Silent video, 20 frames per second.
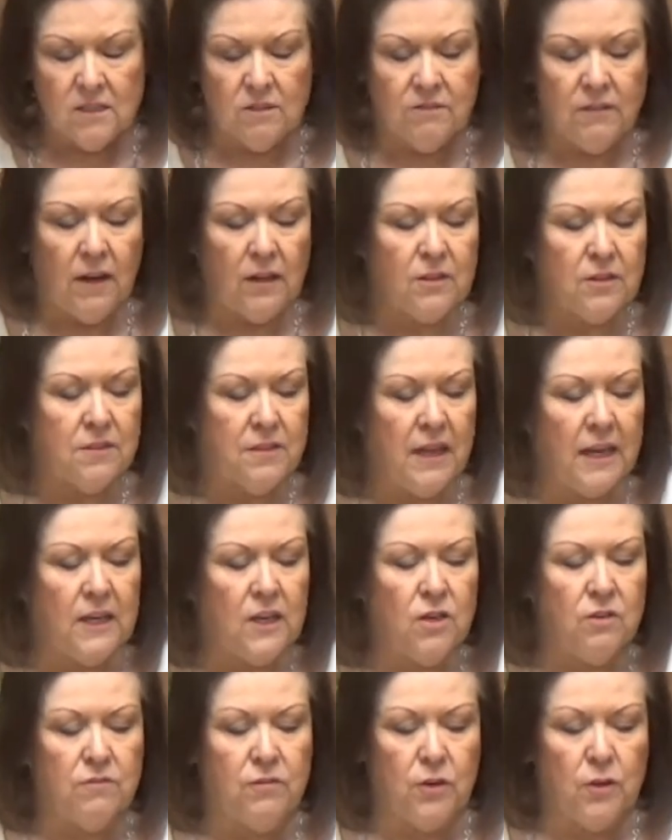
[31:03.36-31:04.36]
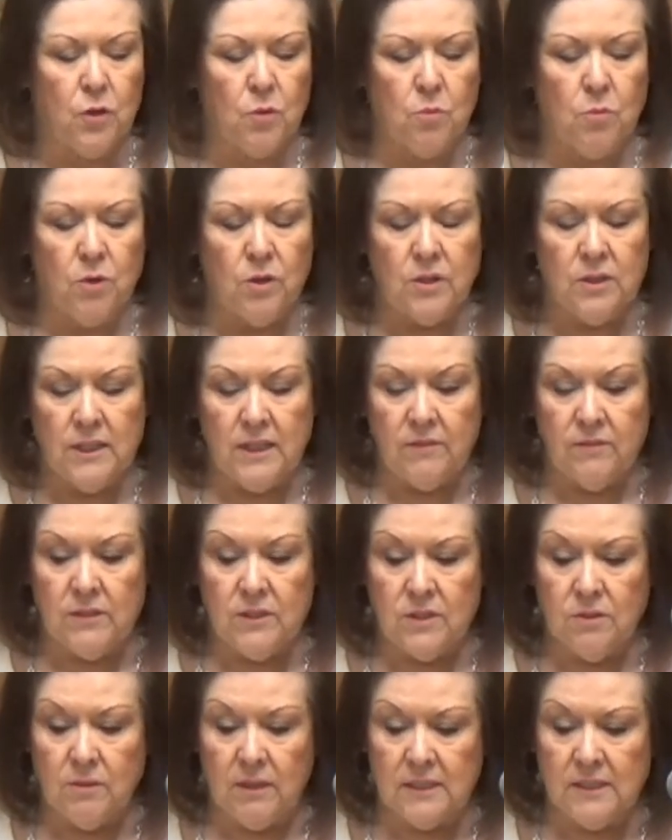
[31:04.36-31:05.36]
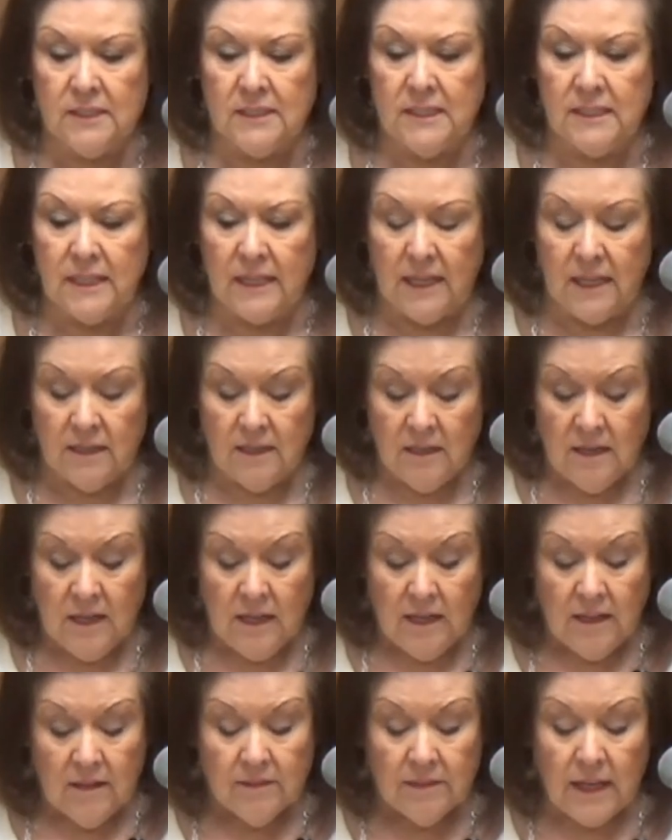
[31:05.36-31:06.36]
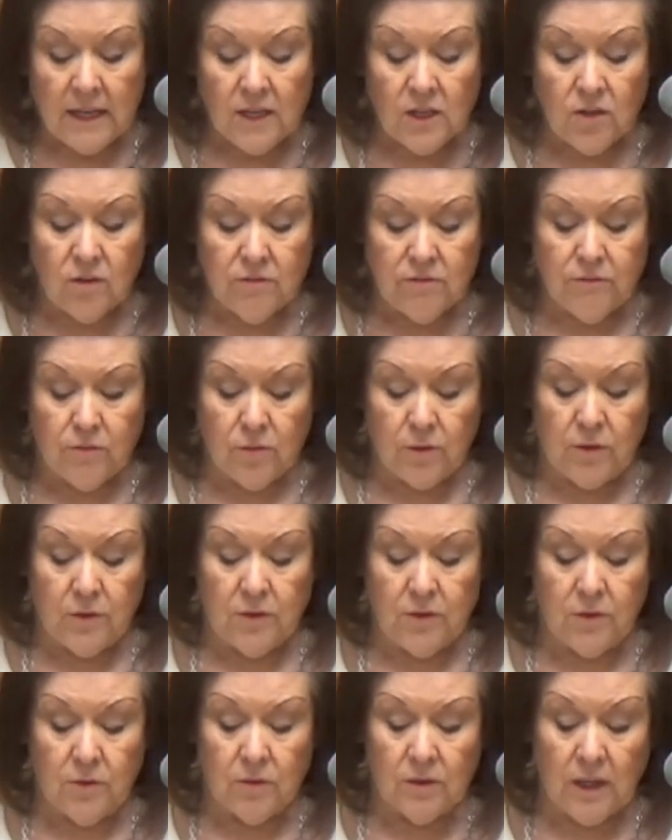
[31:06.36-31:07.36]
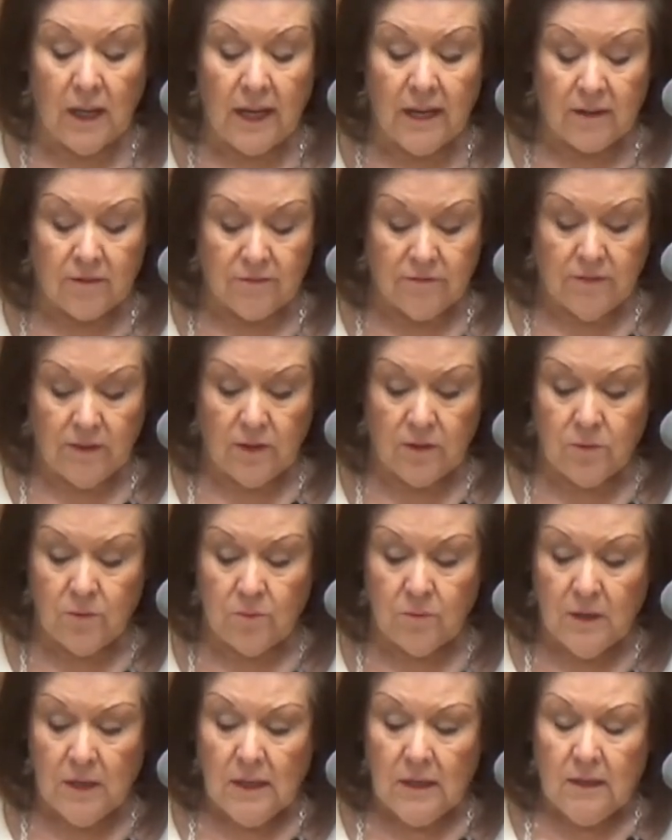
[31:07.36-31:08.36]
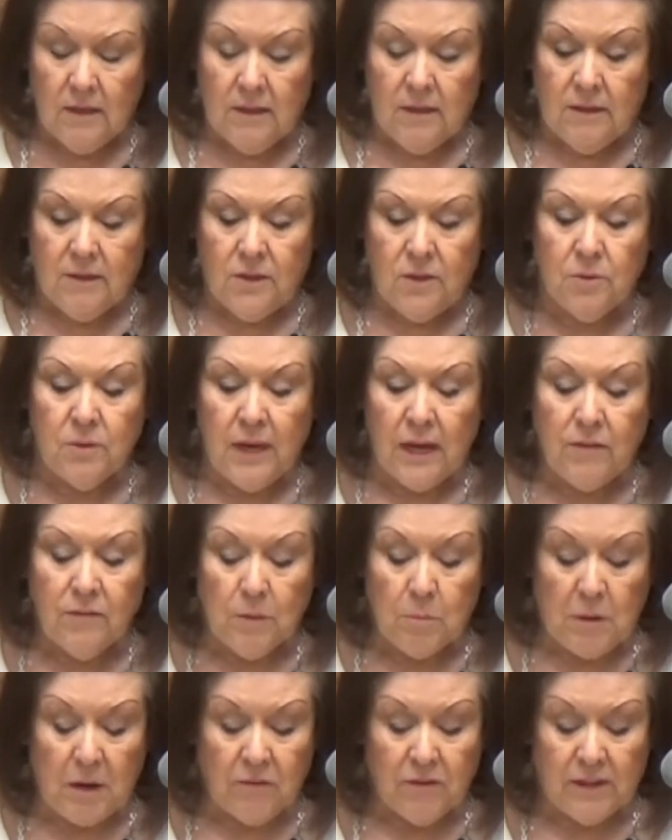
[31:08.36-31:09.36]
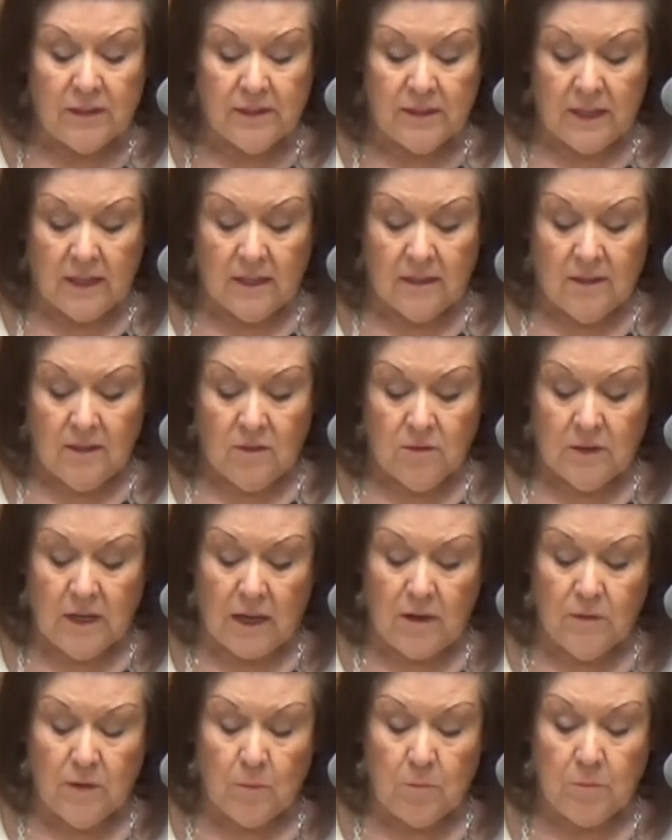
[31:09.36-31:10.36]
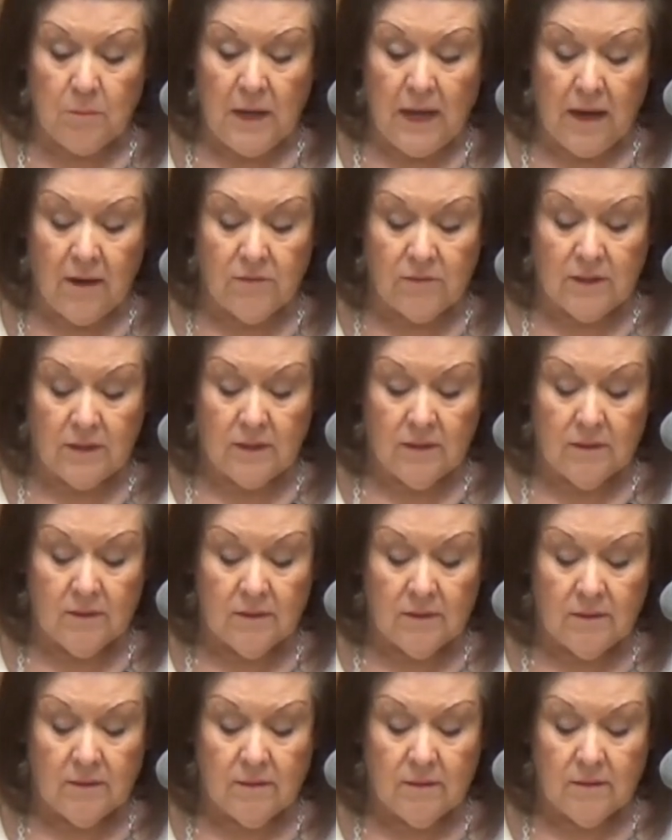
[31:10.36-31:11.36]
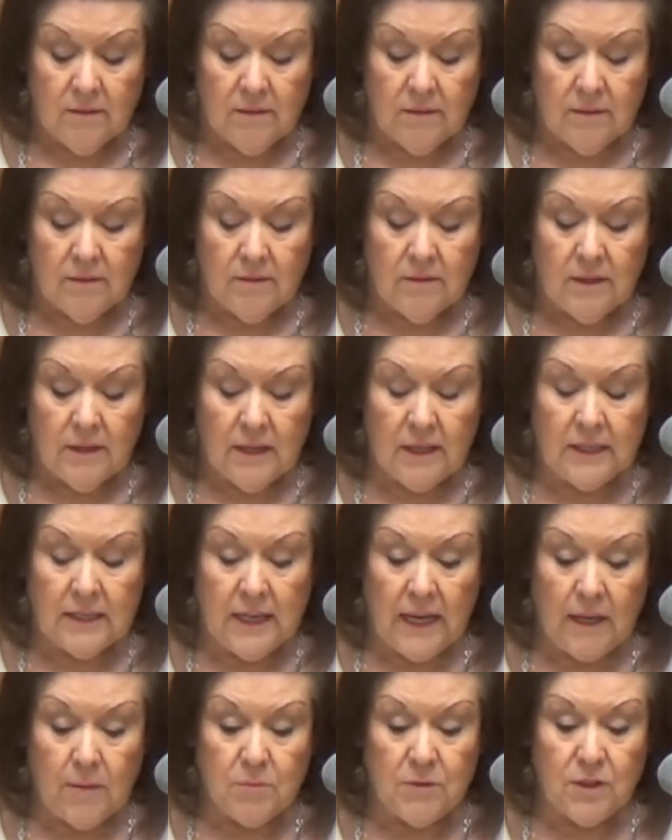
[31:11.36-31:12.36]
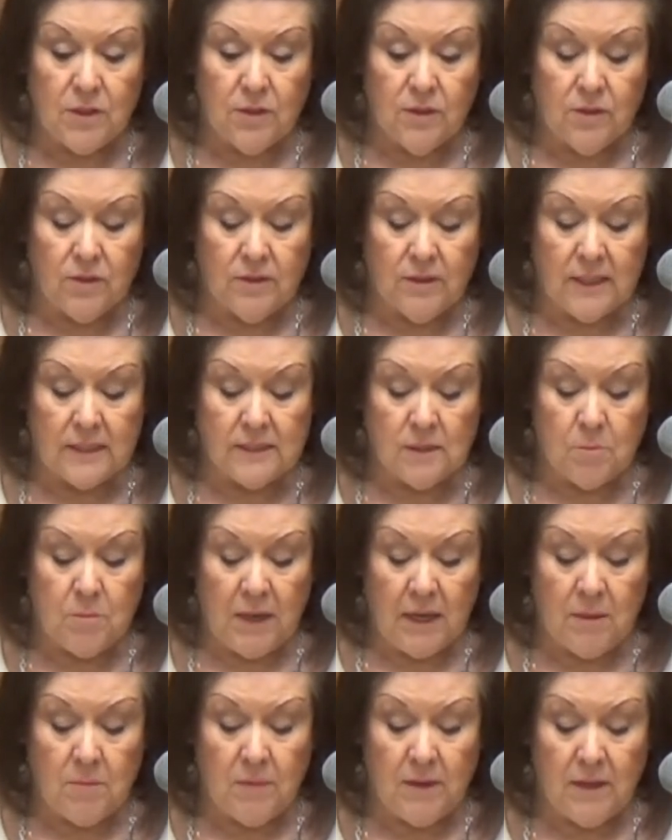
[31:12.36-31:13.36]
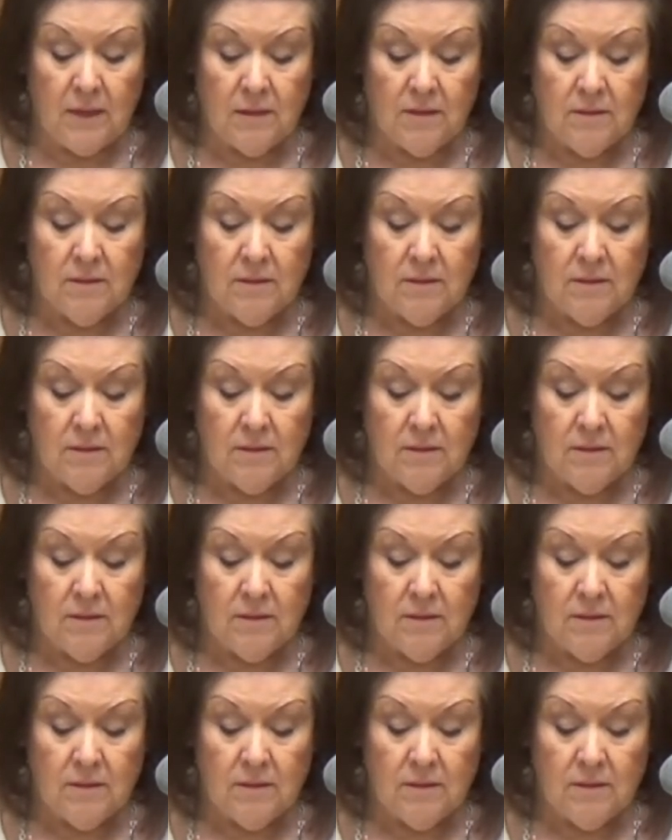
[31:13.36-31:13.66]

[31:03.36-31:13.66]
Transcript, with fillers: So, Father, thank you for your word given to us today. Thank you for your life. You, you gave up everything. You gave up heaven and came to earth as a baby,